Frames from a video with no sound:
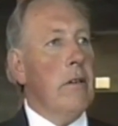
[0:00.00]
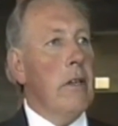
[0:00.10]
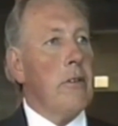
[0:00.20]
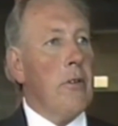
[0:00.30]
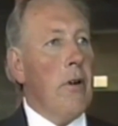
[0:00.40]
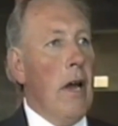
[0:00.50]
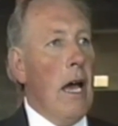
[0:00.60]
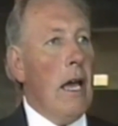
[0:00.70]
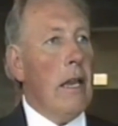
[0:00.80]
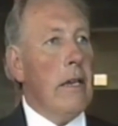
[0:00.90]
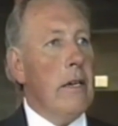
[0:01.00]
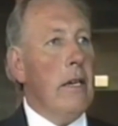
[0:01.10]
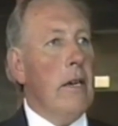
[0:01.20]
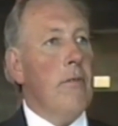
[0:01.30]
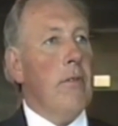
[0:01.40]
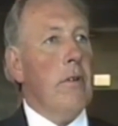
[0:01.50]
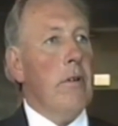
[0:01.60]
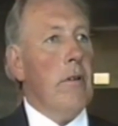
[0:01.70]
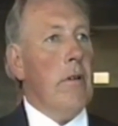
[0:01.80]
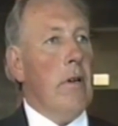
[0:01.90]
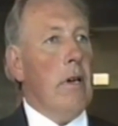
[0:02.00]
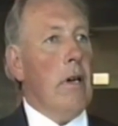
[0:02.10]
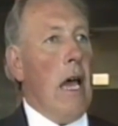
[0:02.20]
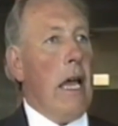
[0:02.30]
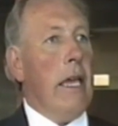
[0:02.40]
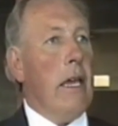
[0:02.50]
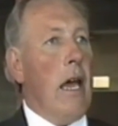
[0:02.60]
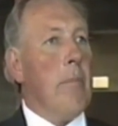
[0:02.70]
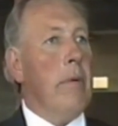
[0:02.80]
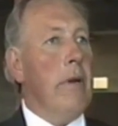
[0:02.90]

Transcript: The trial in Denver, I cannot